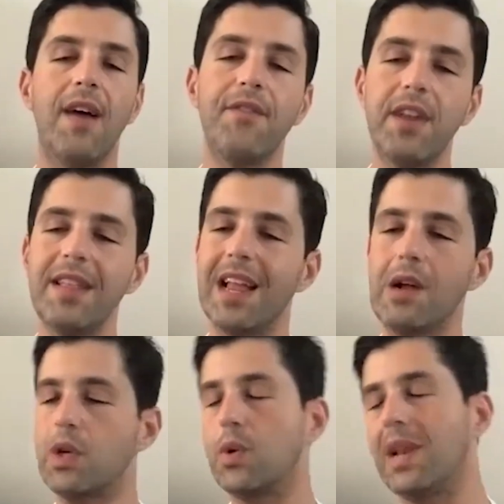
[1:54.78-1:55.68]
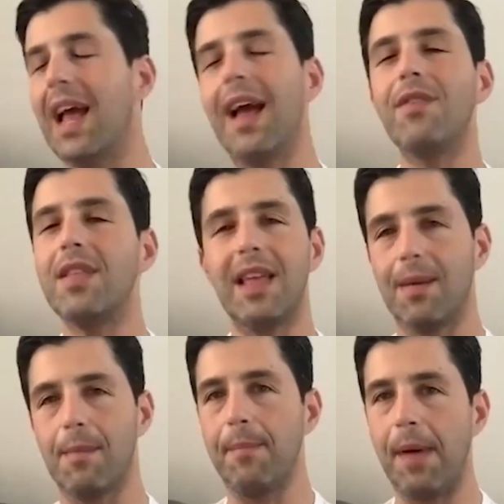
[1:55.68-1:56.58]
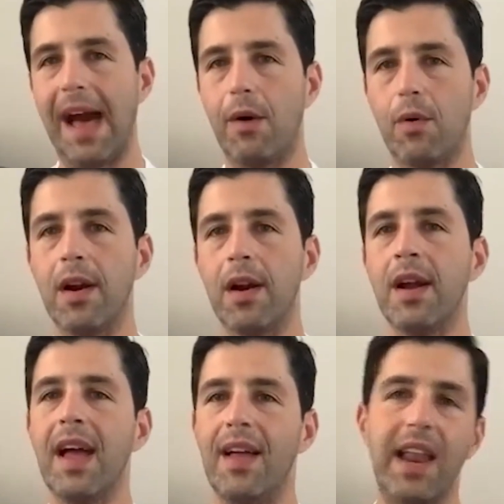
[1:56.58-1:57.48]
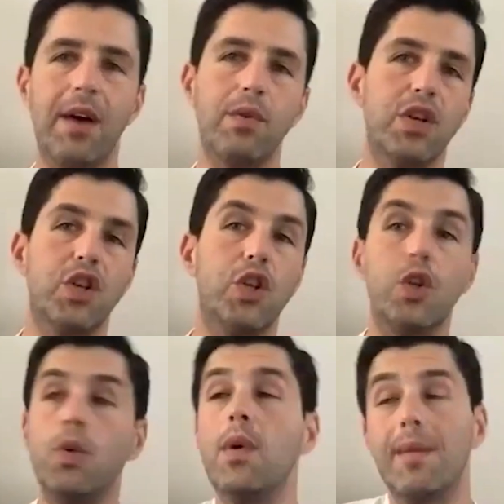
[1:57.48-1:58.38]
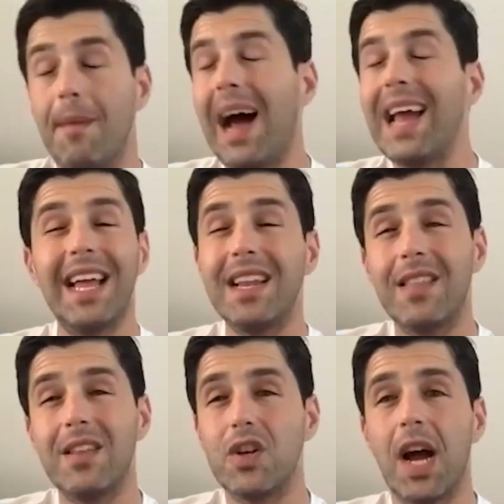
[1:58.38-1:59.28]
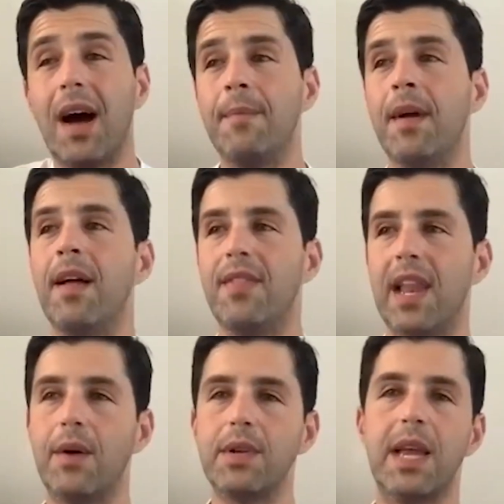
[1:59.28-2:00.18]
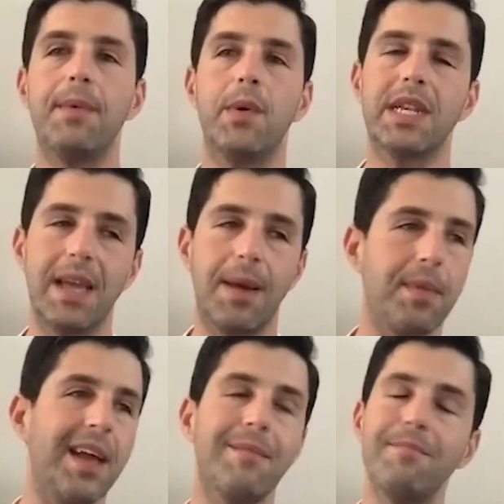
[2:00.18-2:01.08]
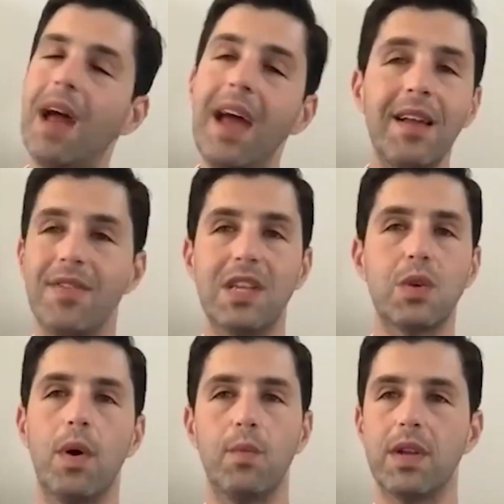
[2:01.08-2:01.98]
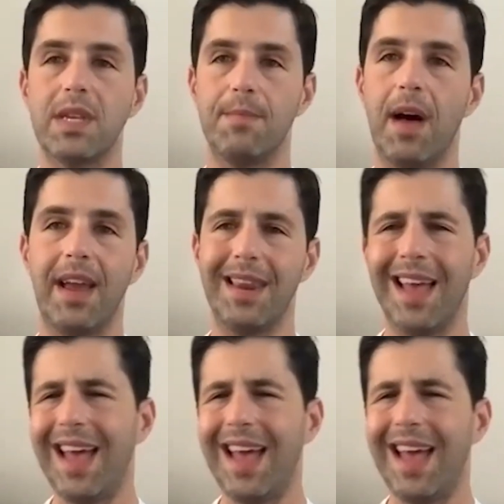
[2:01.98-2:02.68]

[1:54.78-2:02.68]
felt confident that I was doing everything in my power and that I was just doing my end of the job, that I was able to accept like, this one wasn't mine.